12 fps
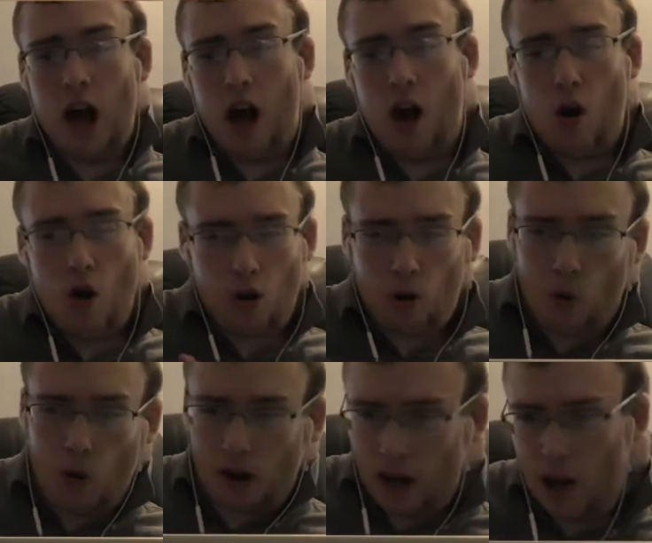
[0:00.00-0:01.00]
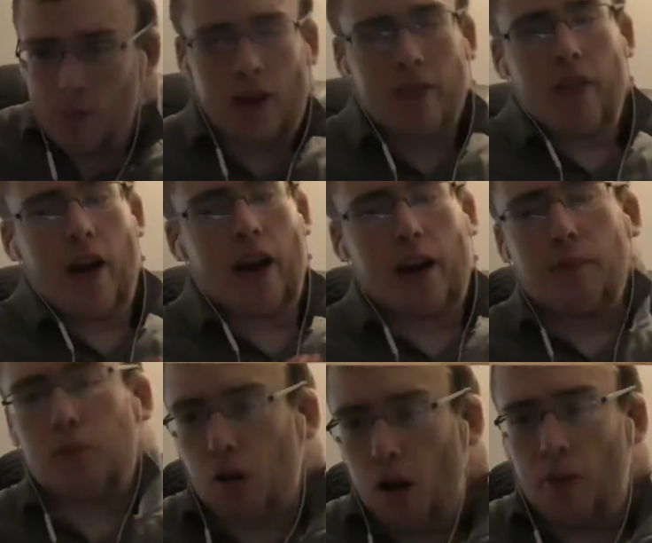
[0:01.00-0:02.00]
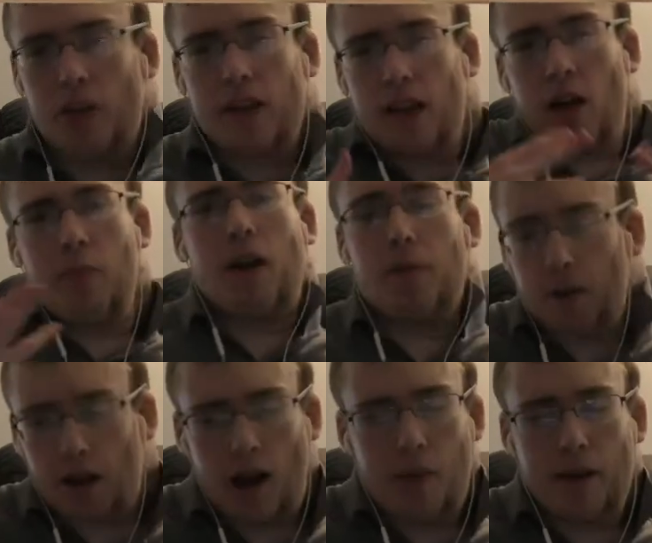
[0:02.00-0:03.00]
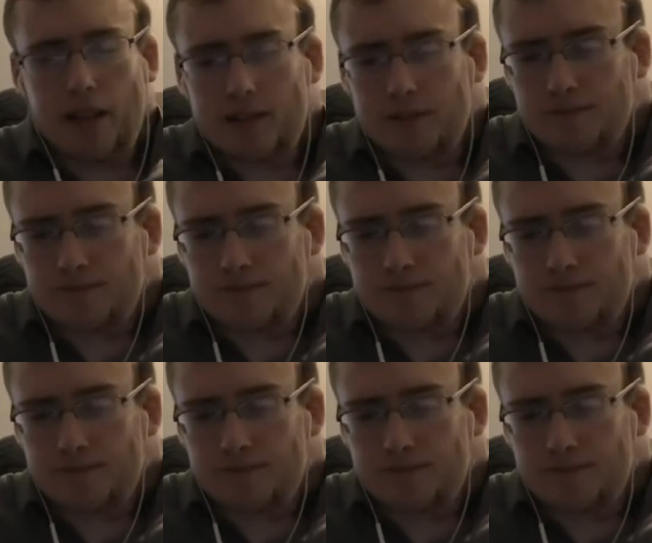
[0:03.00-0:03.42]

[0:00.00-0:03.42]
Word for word: A hardcore comic fan can probably tell me in the comments.